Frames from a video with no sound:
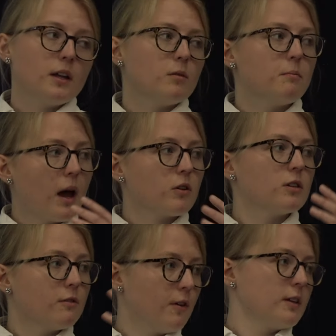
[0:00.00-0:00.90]
to mount
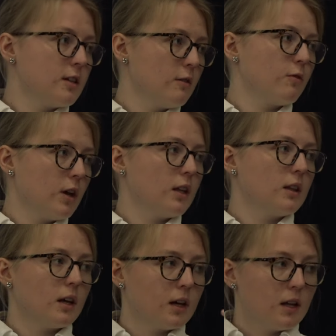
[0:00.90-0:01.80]
an offensive
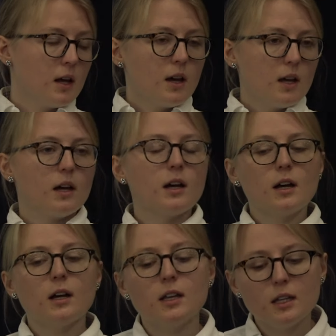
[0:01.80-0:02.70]
in
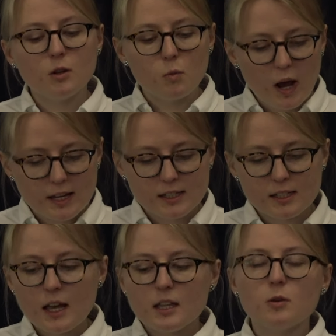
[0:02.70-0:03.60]
the West,
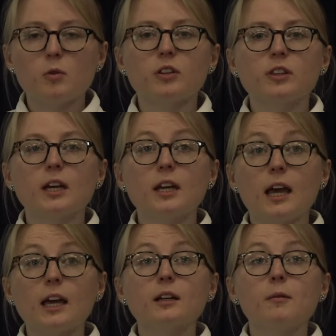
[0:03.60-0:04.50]
they were
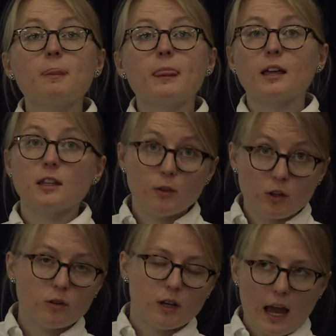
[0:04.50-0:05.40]
thinking, and even
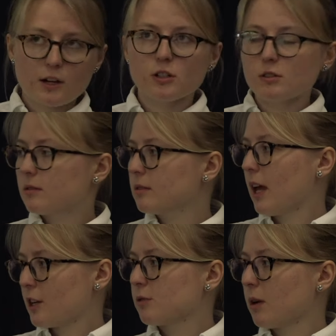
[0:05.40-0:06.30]
though the actions
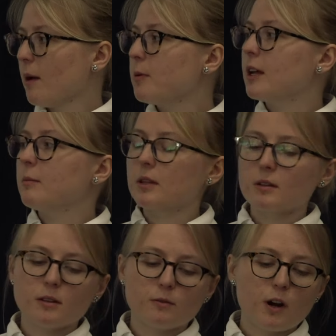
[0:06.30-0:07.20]
were happening, but
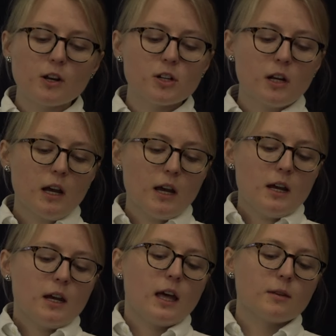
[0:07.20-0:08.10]
the French
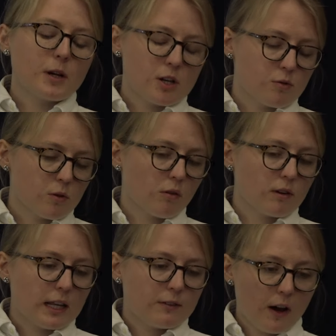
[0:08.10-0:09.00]
and the British were not
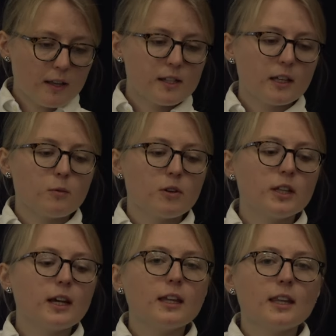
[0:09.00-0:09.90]
really advancing, they were
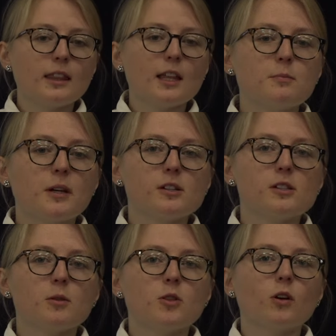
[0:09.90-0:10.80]
thinking that because
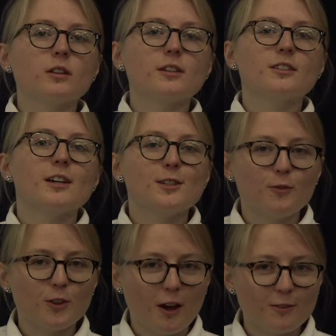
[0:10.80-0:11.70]
they were not
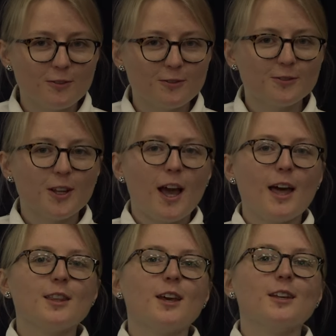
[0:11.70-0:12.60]
decisive enough,
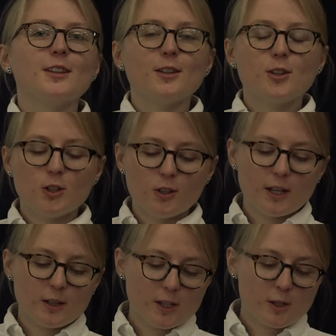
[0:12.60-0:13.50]
and
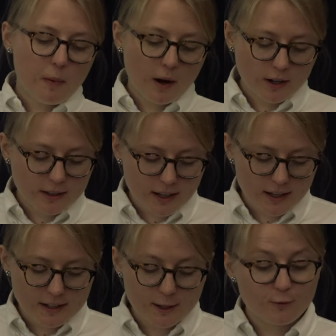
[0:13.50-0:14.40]
they're sparing
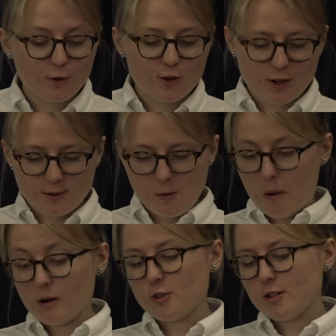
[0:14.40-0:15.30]
the infantry too
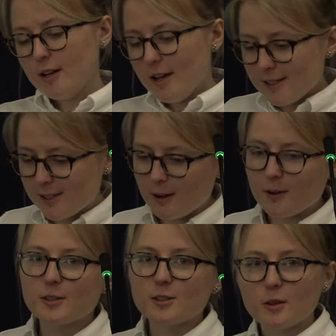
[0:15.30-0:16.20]
much.
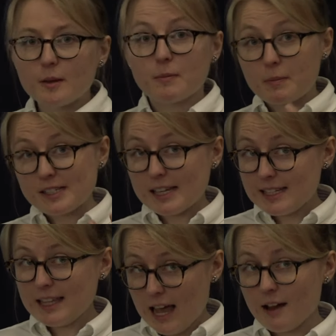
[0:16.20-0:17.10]
Because they
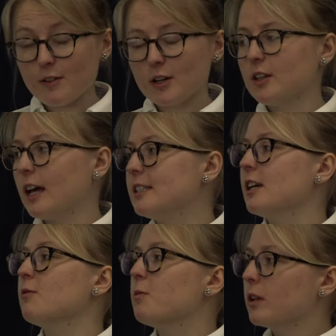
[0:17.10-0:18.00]
didn't have a good idea
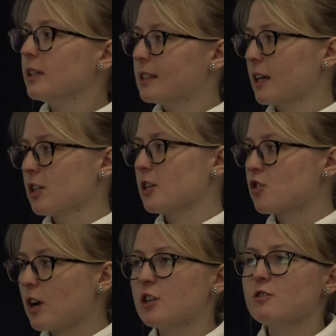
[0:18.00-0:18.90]
of what this actual
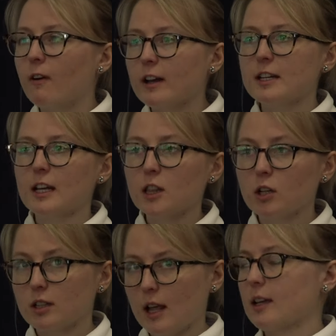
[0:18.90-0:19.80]
trench fighting
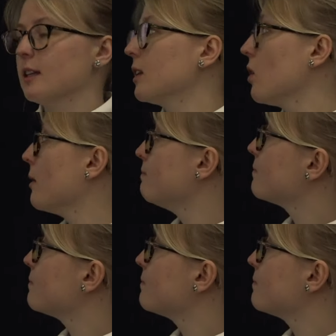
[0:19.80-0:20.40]
looked like at the time.